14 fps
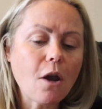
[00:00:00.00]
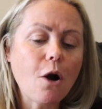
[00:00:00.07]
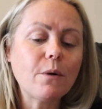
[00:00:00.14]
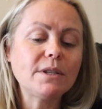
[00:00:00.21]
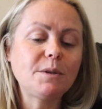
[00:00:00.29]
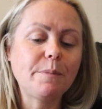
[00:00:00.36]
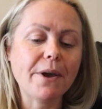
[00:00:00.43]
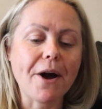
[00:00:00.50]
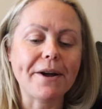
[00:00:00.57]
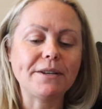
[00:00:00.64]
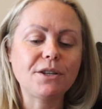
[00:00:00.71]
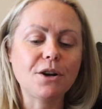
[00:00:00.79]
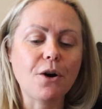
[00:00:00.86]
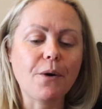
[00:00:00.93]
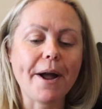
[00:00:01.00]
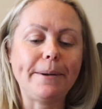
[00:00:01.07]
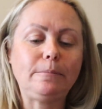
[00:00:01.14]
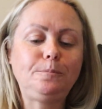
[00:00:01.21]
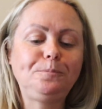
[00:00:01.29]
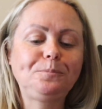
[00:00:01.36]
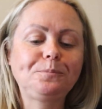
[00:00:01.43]
Oh, it's Beyond. Okay.
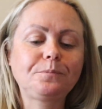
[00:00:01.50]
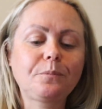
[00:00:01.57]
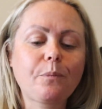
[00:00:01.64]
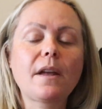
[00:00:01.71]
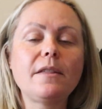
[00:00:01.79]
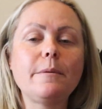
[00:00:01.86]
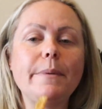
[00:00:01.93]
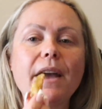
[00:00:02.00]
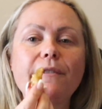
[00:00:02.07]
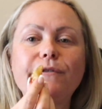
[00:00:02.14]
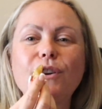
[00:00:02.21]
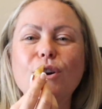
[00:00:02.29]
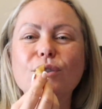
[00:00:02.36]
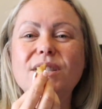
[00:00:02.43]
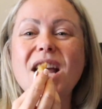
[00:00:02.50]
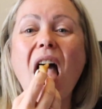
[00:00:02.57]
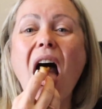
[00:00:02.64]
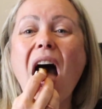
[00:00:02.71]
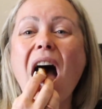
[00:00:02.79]
The BF knows.